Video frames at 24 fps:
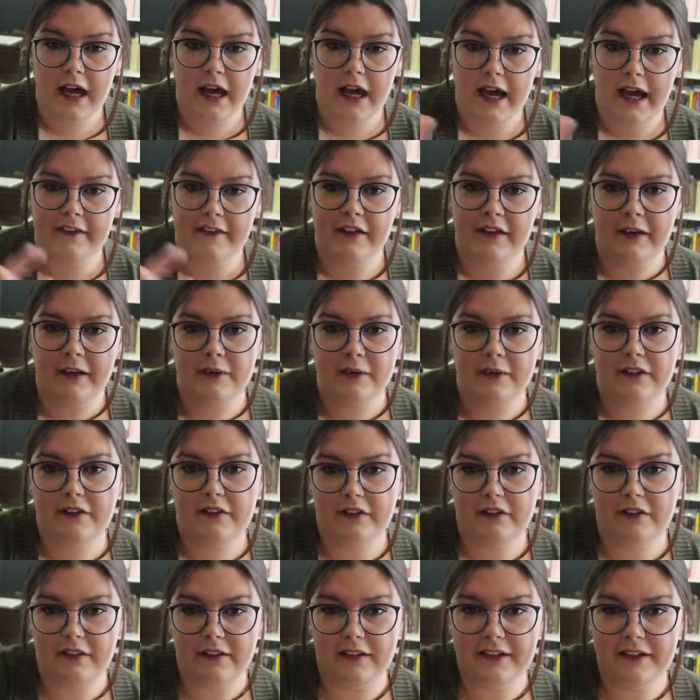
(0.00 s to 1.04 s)
And then I would
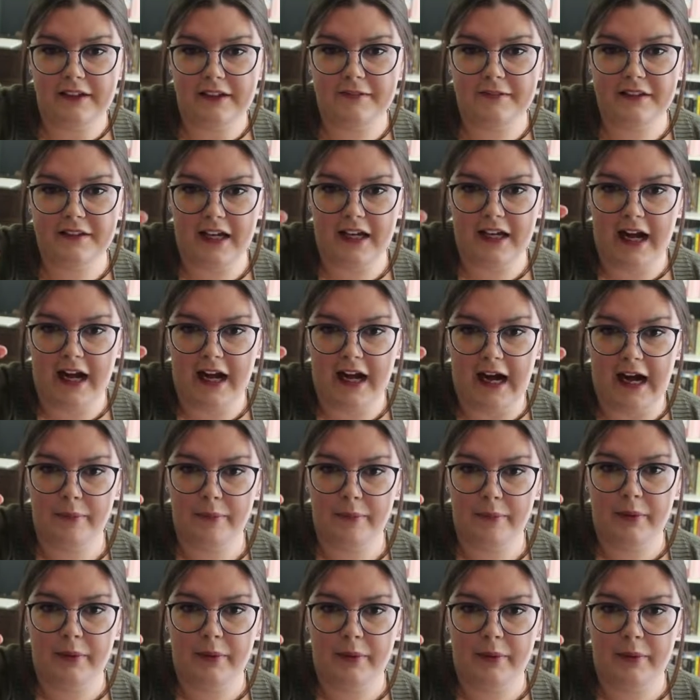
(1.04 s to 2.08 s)
lift it up.
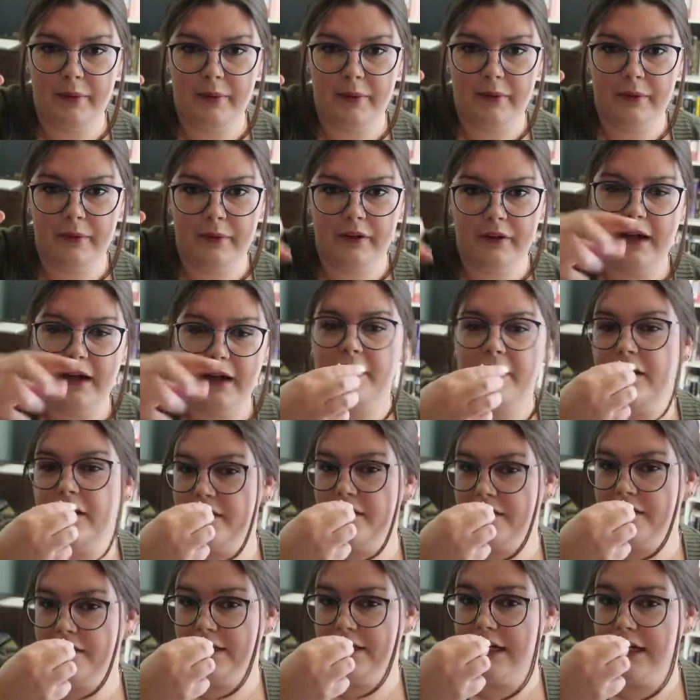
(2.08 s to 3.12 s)
I would, like,
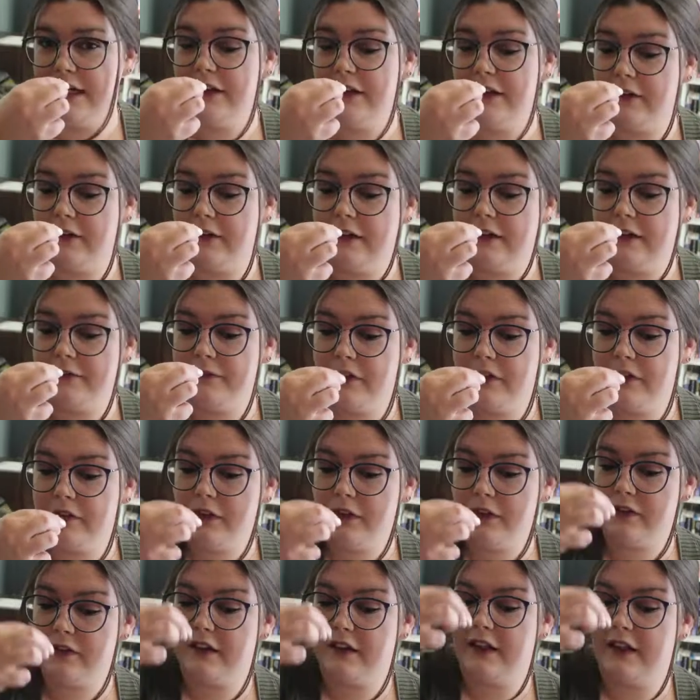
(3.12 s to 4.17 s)
take it right in front of her
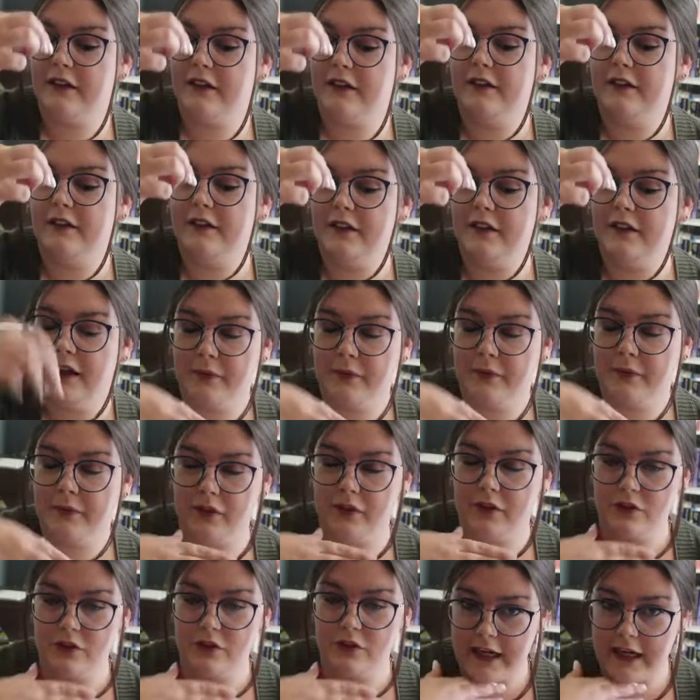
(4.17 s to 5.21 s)
nose and, like, lift it up. So
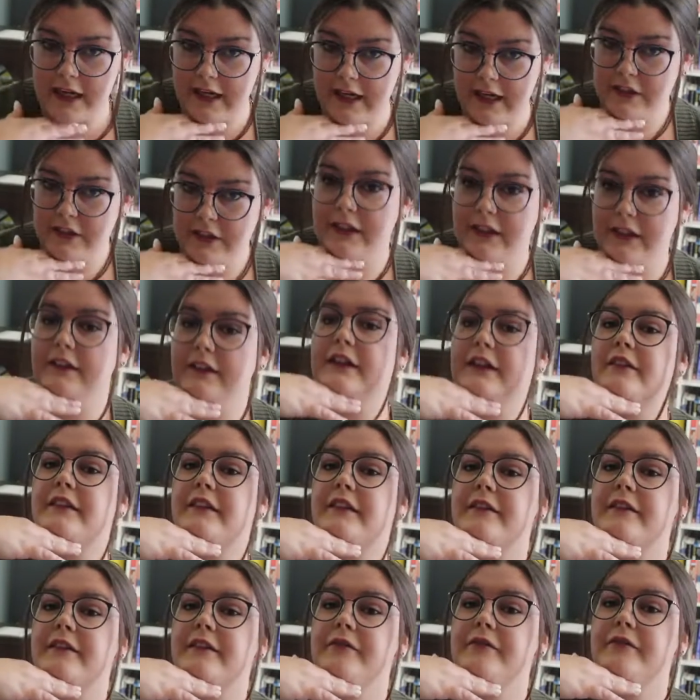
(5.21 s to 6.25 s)
she actually had to, like,
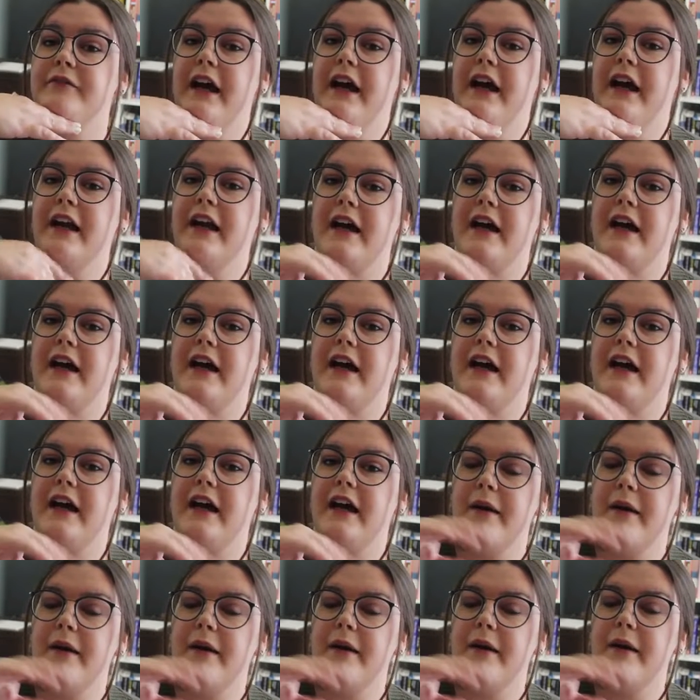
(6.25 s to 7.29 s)
lift her head up.
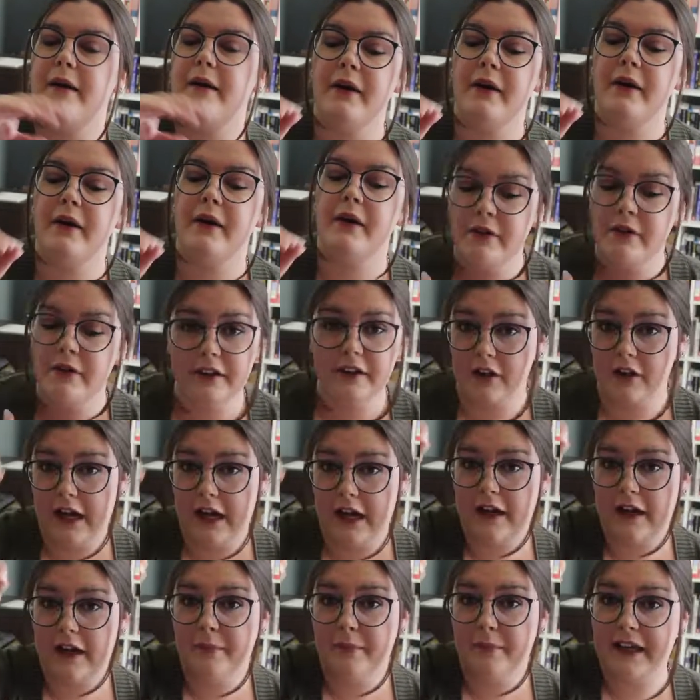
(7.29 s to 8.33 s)
And when she lifted her
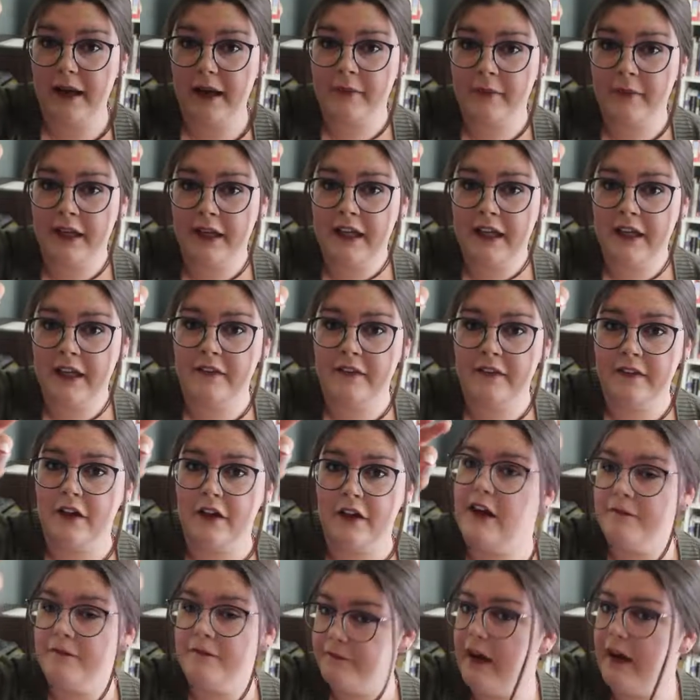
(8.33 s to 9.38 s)
head up, I kept my hand there
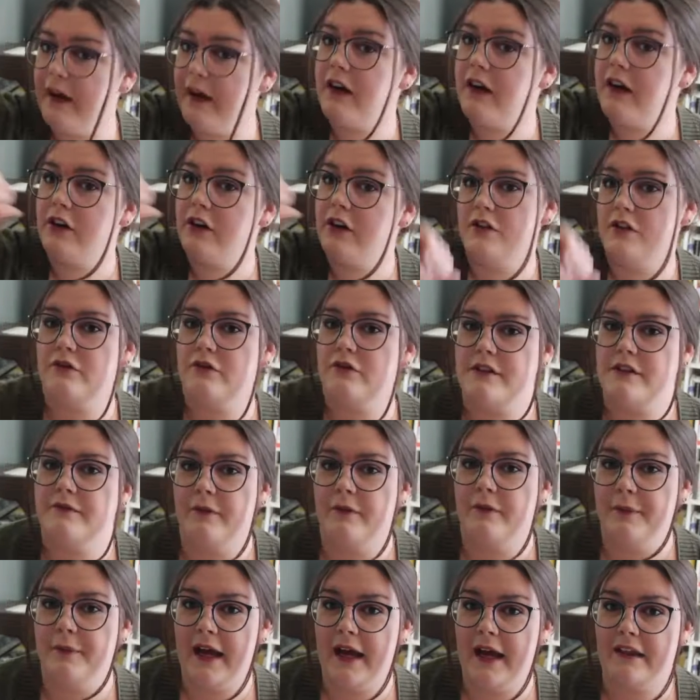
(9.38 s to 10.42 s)
and fed her the treat
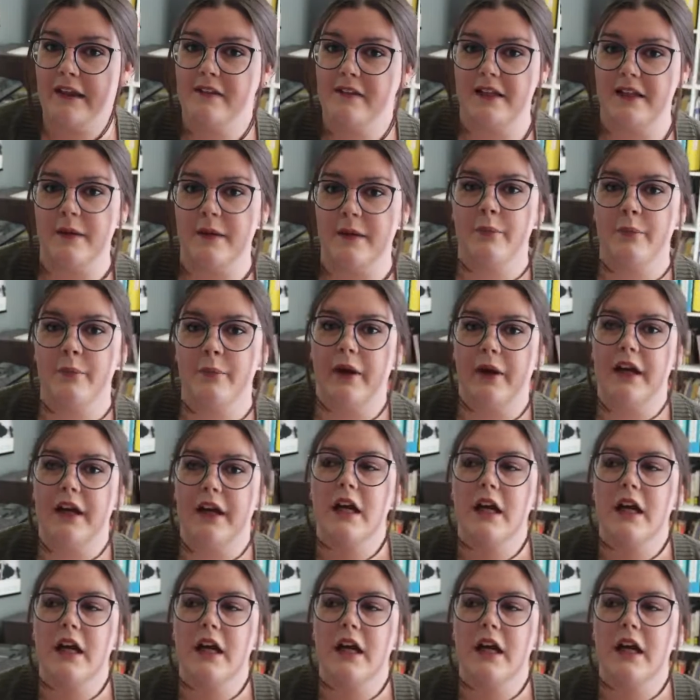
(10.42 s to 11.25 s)
from that standpoint.